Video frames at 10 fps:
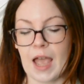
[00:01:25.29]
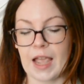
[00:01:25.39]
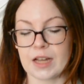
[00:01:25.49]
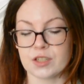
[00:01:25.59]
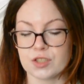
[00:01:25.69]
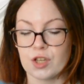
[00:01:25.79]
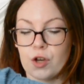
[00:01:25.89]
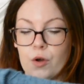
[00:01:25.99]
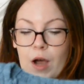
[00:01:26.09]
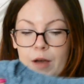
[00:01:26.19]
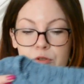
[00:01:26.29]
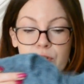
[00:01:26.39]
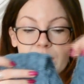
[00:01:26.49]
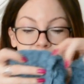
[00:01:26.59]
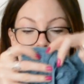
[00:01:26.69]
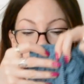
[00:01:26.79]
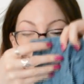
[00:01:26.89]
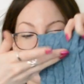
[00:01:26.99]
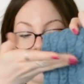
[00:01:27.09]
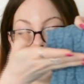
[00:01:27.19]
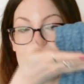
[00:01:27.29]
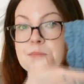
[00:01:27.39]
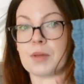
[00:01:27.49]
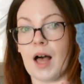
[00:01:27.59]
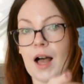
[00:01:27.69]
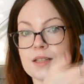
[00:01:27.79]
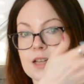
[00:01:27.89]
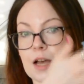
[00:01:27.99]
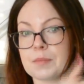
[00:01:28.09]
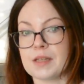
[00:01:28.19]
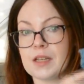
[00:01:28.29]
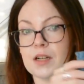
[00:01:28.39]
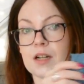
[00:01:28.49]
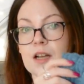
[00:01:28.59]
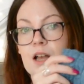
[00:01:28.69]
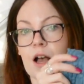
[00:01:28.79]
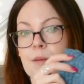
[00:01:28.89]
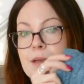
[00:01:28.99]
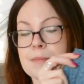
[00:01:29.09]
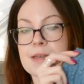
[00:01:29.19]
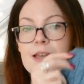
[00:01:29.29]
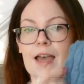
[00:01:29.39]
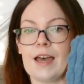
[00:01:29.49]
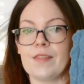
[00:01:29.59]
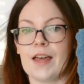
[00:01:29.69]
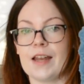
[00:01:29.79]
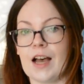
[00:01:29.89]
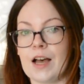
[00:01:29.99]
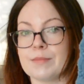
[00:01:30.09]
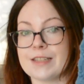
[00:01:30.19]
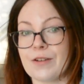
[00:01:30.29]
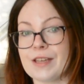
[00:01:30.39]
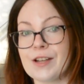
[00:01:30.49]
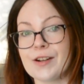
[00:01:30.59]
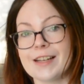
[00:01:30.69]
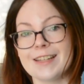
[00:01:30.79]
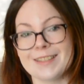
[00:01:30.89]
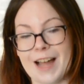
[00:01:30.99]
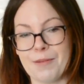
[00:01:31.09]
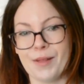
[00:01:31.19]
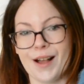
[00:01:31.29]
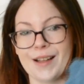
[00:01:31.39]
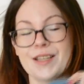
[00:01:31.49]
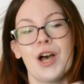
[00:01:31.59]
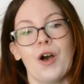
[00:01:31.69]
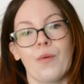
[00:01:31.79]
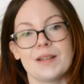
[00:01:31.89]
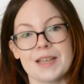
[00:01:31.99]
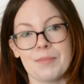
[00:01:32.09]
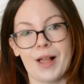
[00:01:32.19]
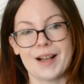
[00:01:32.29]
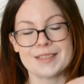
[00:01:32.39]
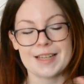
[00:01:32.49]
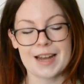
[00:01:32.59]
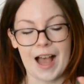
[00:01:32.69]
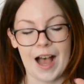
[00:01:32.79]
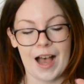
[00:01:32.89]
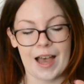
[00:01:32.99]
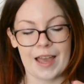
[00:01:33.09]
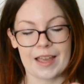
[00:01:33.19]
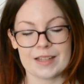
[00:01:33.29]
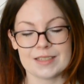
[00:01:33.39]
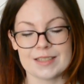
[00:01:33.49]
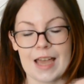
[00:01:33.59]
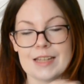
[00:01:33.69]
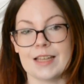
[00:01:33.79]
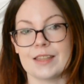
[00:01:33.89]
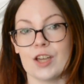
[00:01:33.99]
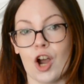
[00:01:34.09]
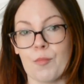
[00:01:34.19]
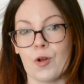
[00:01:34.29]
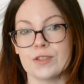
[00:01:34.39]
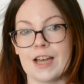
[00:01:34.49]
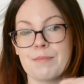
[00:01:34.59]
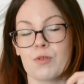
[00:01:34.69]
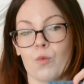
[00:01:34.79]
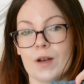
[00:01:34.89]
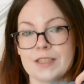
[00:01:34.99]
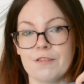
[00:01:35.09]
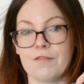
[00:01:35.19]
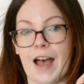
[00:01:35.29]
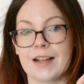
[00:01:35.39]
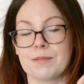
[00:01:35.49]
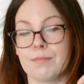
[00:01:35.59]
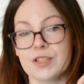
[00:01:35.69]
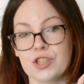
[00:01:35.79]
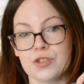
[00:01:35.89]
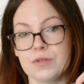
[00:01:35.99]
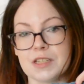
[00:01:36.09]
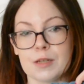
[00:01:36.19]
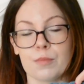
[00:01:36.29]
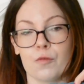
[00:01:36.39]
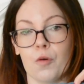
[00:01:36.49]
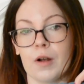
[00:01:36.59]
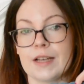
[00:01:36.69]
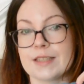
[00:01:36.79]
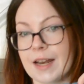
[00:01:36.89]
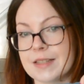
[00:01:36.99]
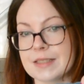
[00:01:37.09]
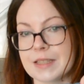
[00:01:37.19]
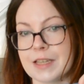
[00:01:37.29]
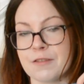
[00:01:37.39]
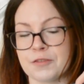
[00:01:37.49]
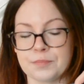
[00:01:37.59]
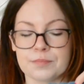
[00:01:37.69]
And so you can see that it is blocked up here, maybe, and then down here it is not blocked. Once I blocked it, I decided that the armhole depth was in fact much too deep for a set-in sleeve,